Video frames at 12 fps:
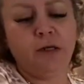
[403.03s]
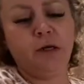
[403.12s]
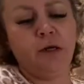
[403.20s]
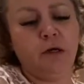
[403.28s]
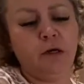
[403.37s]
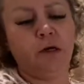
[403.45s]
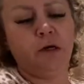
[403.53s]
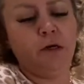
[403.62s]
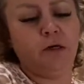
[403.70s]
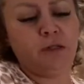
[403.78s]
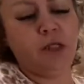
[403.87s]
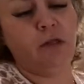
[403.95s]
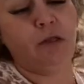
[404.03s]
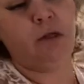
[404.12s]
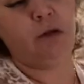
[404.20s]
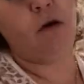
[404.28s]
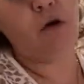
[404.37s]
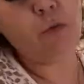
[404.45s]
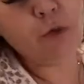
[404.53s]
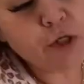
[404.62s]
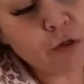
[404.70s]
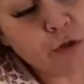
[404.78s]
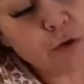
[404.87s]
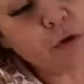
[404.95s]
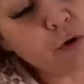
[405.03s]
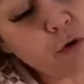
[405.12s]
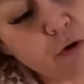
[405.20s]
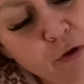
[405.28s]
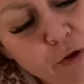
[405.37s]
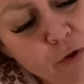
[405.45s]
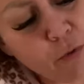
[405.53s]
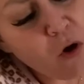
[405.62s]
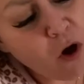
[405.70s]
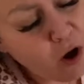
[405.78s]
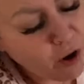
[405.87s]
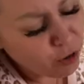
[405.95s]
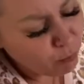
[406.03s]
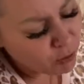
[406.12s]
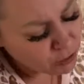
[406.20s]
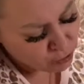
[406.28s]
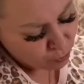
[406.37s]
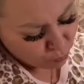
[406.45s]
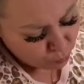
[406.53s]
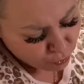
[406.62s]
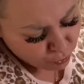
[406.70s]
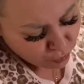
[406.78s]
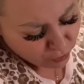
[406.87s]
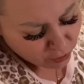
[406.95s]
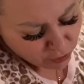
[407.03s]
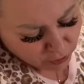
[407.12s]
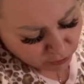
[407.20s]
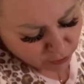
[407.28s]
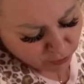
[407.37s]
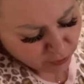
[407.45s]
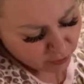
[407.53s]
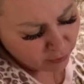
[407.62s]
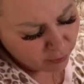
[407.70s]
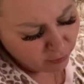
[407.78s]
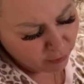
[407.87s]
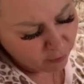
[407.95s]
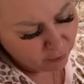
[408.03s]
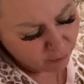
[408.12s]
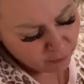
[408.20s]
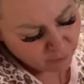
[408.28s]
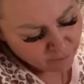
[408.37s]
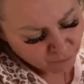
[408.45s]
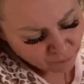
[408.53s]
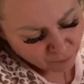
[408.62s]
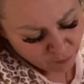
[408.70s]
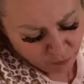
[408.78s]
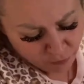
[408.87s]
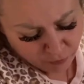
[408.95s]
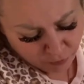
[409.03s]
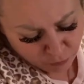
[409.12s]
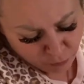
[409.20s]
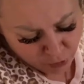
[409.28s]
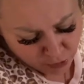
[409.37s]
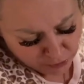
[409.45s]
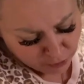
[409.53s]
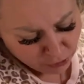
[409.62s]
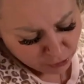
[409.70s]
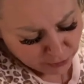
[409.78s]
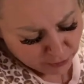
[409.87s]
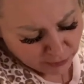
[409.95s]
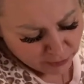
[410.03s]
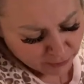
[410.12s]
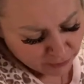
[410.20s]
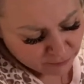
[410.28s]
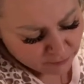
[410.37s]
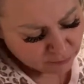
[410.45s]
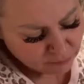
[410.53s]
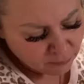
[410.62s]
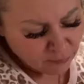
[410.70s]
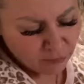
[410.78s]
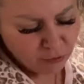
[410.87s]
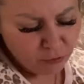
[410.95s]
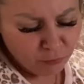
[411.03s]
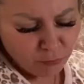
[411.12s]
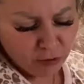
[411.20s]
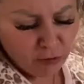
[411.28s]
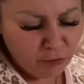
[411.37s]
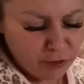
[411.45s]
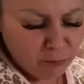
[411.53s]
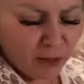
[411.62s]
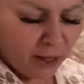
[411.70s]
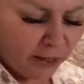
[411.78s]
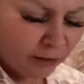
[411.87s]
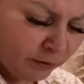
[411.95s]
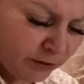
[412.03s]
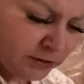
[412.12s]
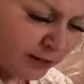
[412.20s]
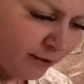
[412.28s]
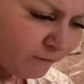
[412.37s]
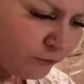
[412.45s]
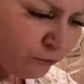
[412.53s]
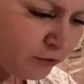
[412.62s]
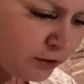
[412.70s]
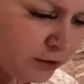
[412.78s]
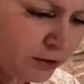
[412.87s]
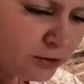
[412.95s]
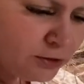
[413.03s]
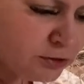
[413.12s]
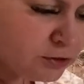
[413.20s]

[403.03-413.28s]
to her and telling her, oh, what a good girl you are. you have been so good. Yeah. Oh, you want to get clean? You want to be a clean babies after this?